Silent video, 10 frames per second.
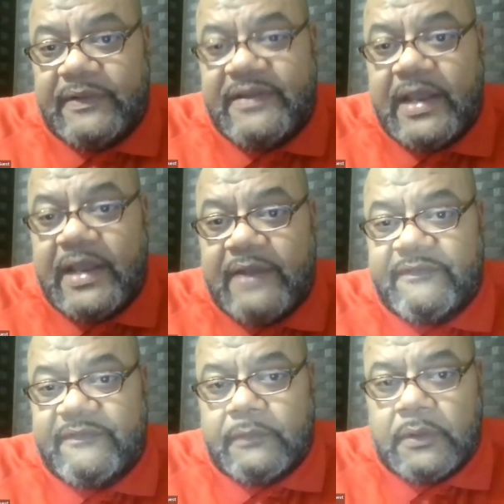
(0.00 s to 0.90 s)

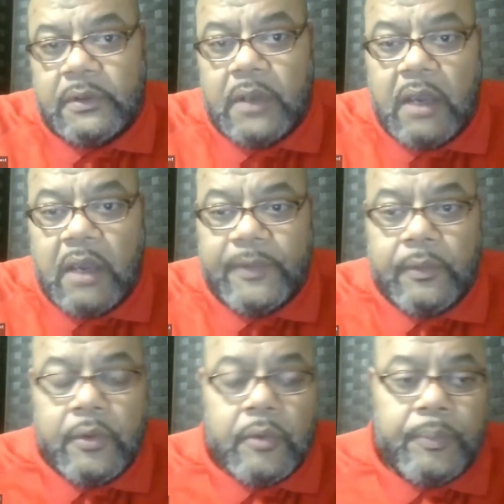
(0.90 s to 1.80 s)
tenets of the
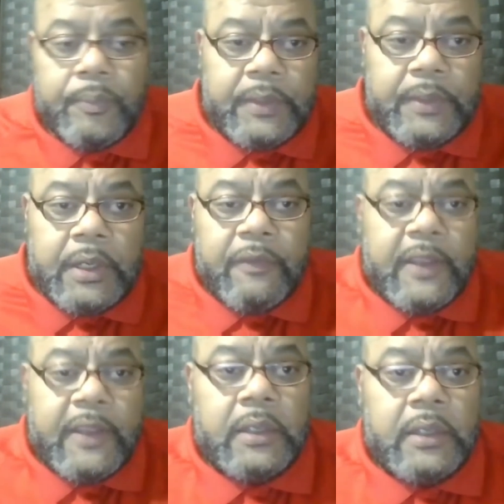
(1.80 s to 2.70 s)
group,
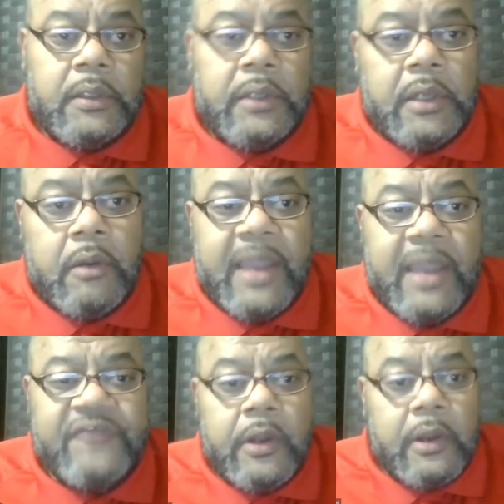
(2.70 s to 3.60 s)
by
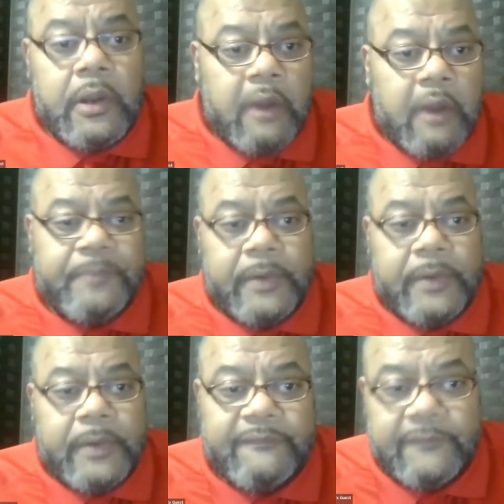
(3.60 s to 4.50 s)
sharing our
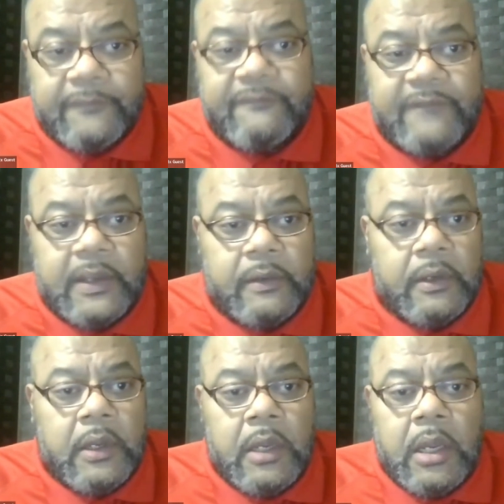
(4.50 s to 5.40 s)
experiences that
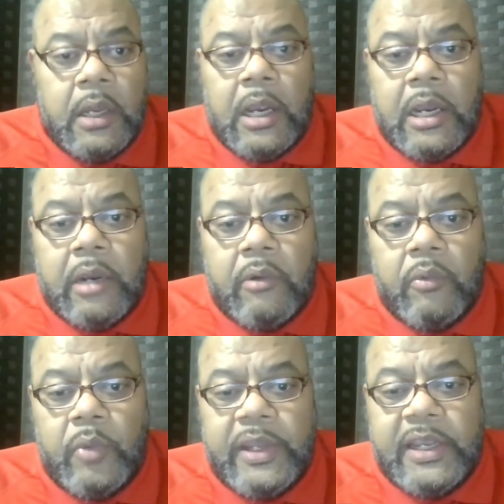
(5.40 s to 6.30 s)

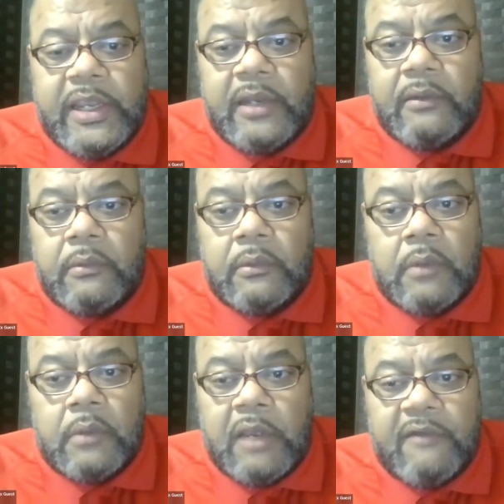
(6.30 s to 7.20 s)
we can
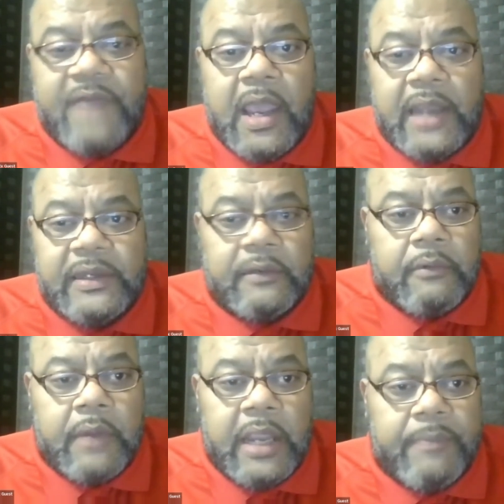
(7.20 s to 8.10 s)
find and
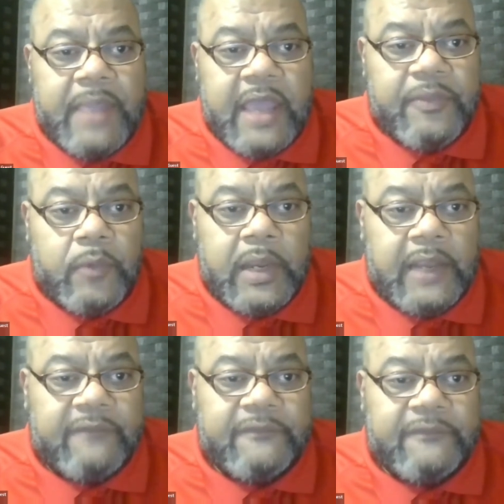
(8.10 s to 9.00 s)
create
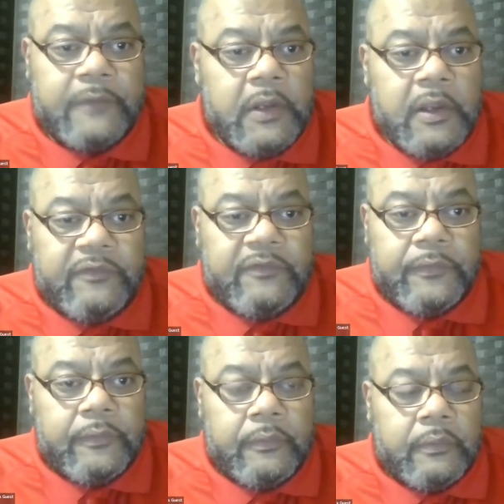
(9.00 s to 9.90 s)
pathways
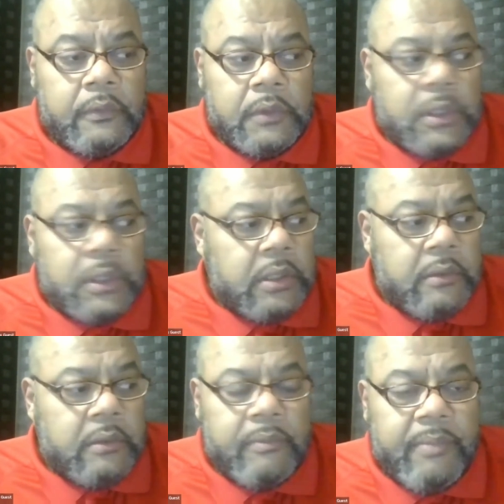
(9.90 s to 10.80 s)
to
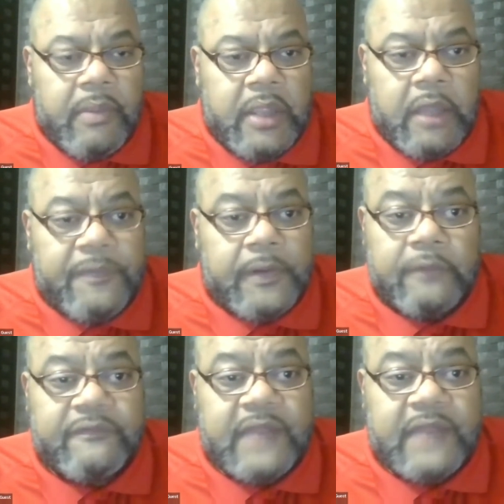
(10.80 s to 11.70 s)

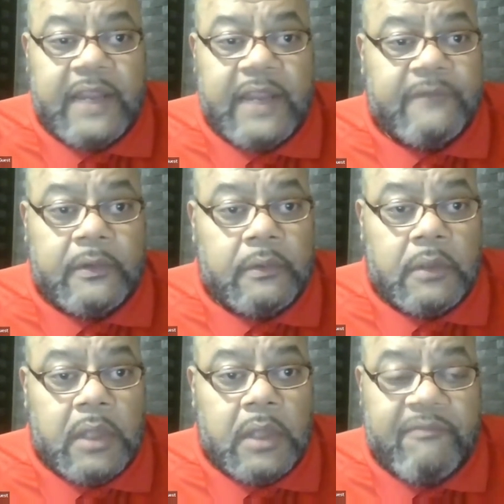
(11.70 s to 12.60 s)
healthier states and
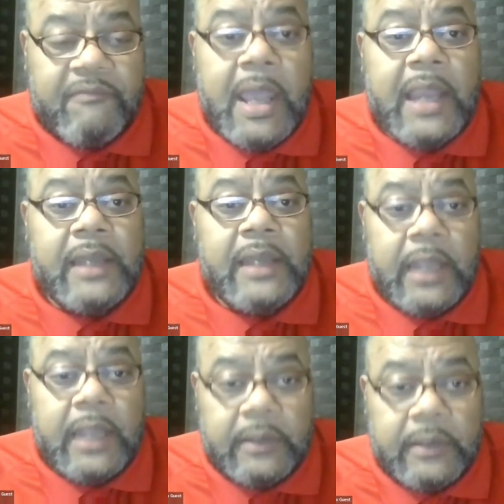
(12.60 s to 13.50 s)
of mind
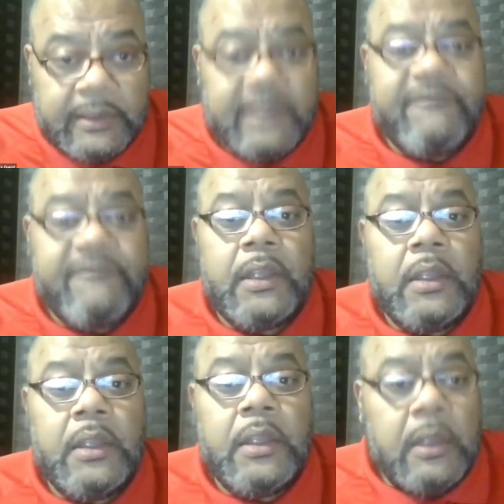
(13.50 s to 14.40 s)
and living,
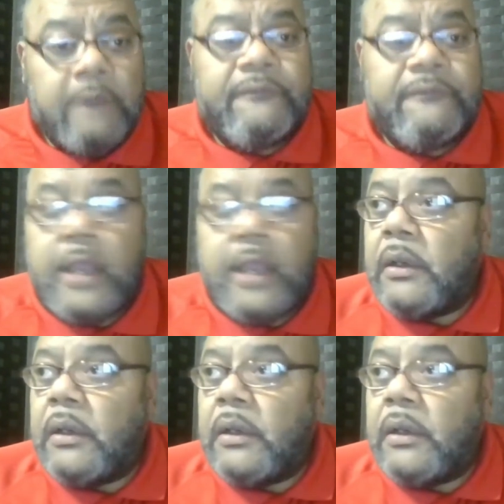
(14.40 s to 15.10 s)
so that